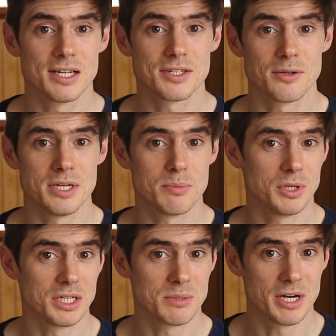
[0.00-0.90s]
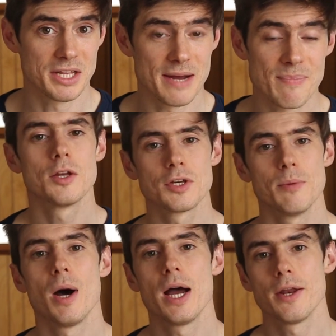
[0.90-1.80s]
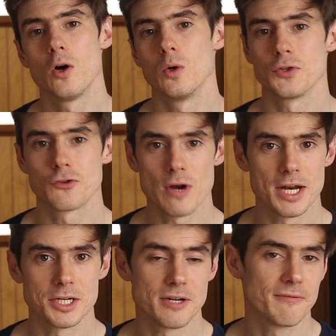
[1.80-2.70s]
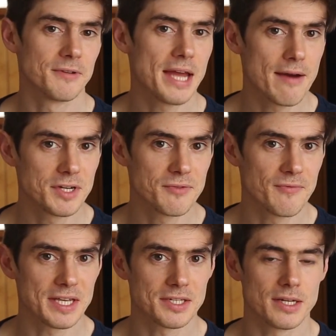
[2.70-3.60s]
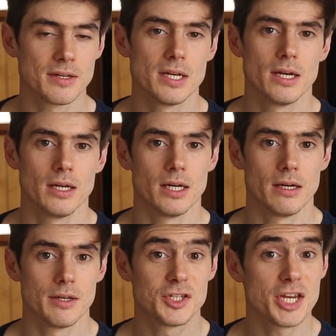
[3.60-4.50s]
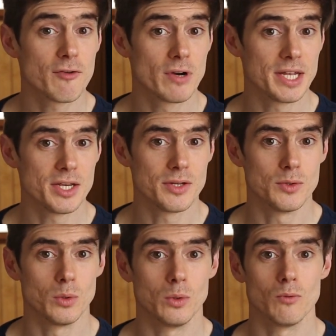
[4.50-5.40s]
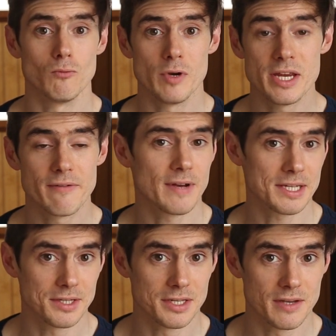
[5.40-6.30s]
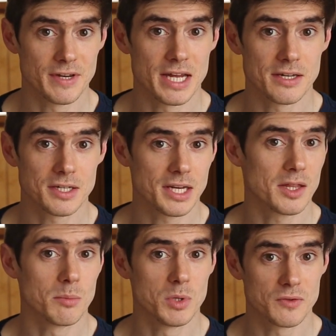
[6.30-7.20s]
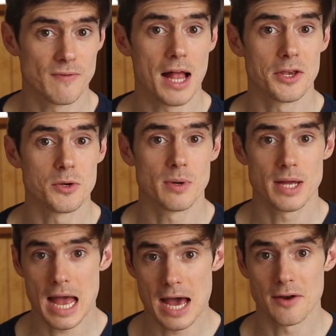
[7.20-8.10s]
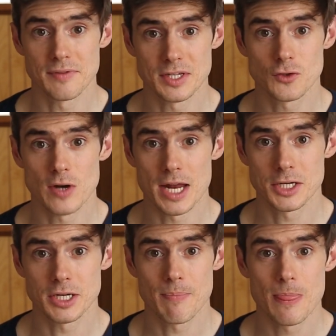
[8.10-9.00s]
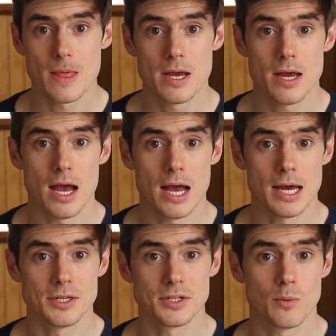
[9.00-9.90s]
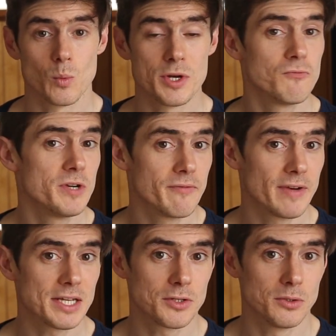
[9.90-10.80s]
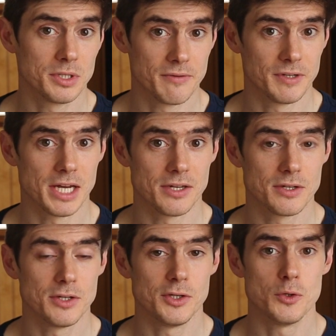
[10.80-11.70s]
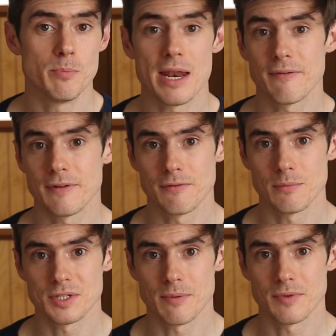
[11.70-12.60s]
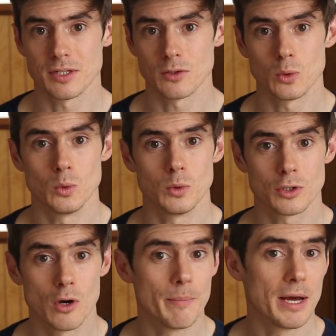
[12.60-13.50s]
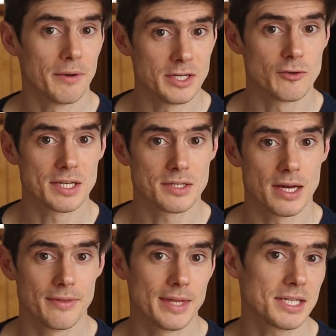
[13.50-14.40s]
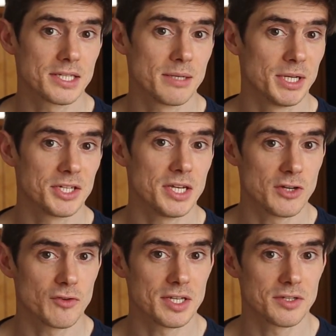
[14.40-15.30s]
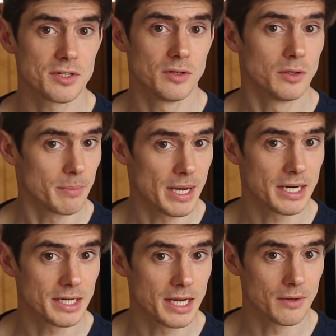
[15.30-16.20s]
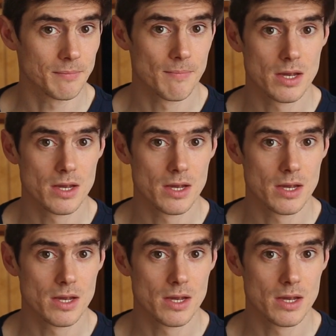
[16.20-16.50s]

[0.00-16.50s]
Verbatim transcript: So he's putting his money in that. So the buy and hold strategy for the average investor, generally you'll reinvest the dividend to get the most value out of this strategy. And when you reinvest your dividend, you benefit from something called compound interest. And that's similar to interest on a bank account.